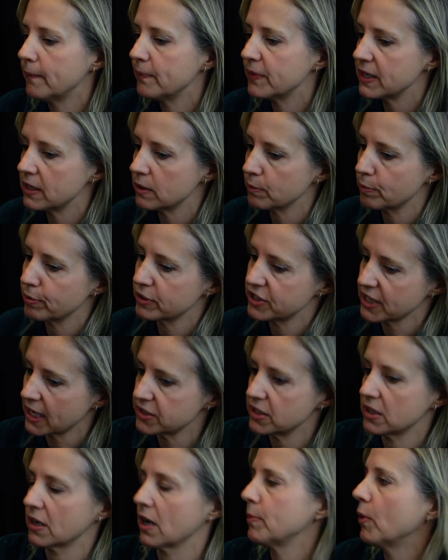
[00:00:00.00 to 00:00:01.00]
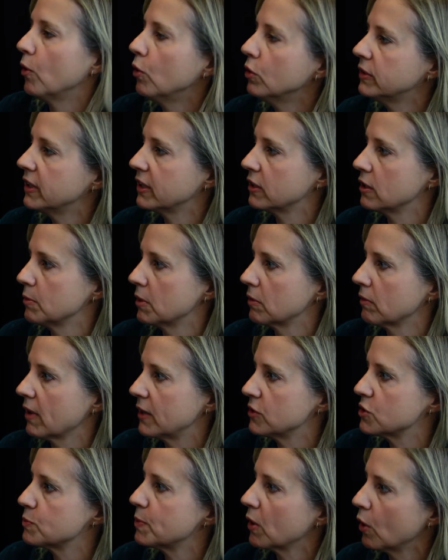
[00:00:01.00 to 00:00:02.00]
in protecting and upholding human
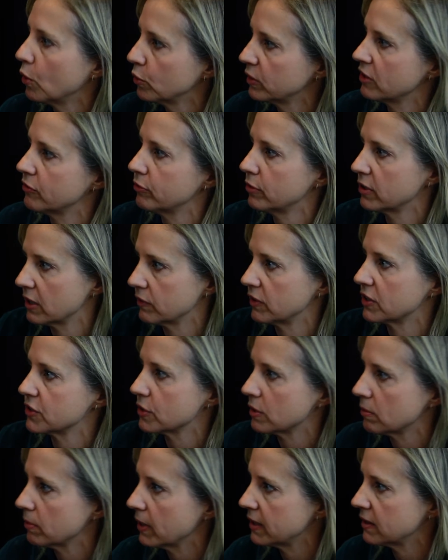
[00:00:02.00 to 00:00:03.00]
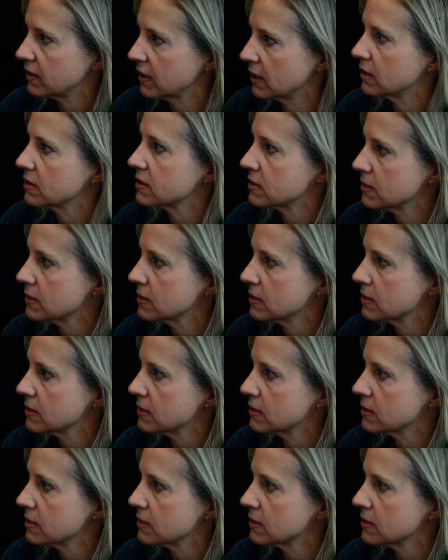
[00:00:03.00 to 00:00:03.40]
rights, but only if we're giving to the right things.